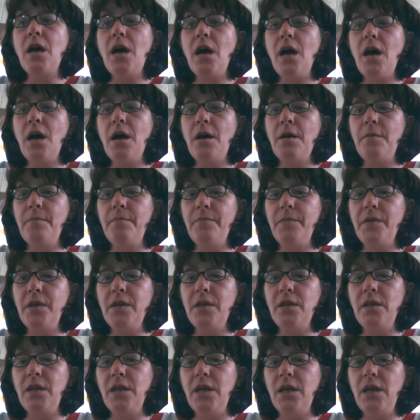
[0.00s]

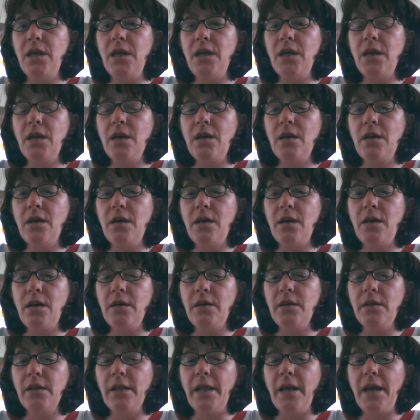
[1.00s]
in the
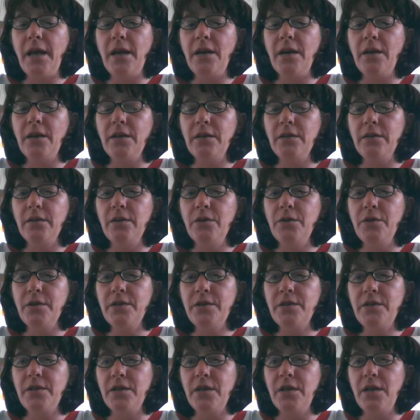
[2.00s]
Atlanta,
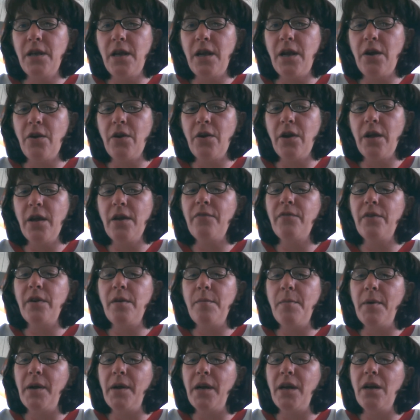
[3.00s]
Lewiston area, if
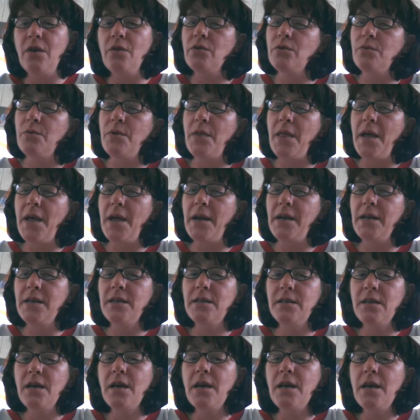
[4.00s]
anybody knows where that
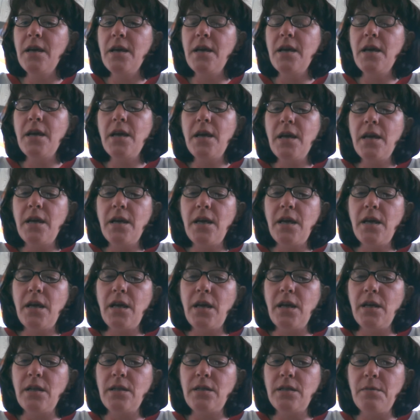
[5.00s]
is.
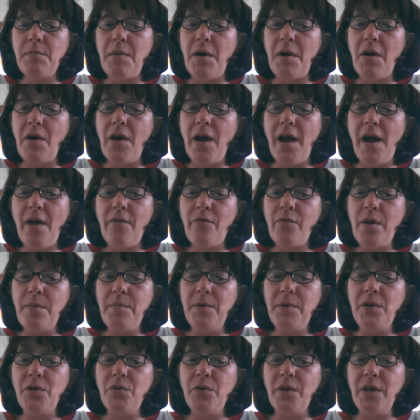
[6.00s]
It's about halfway
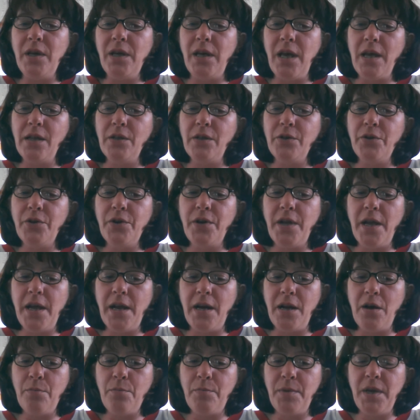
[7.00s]
between Gaylord
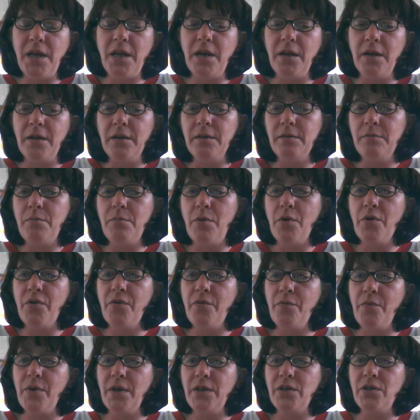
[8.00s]
and Alpena, both
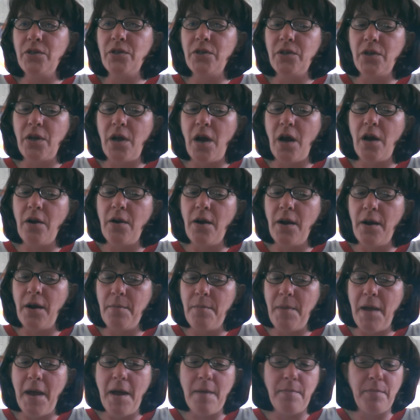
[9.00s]
of which are on a
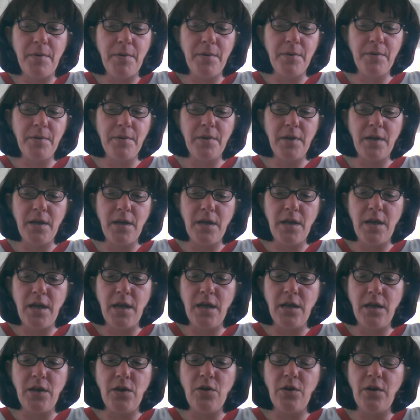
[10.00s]
map,
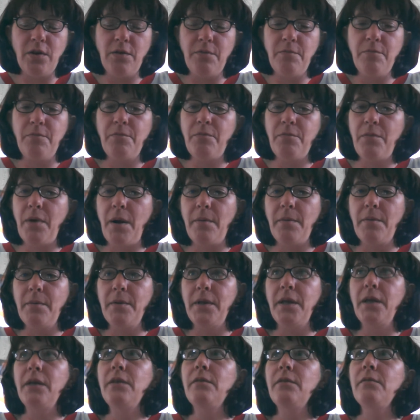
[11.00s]
and you can
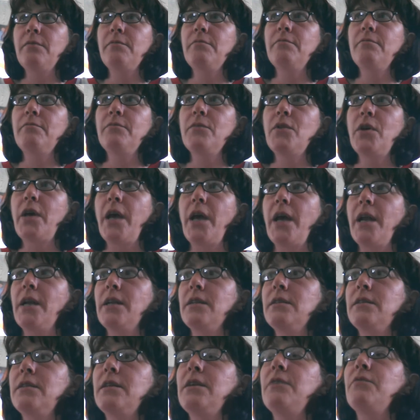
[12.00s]
probably look at
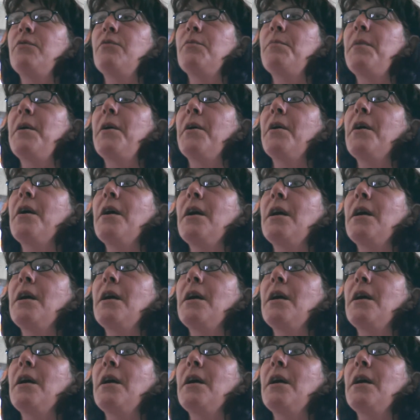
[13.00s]
it and see from there.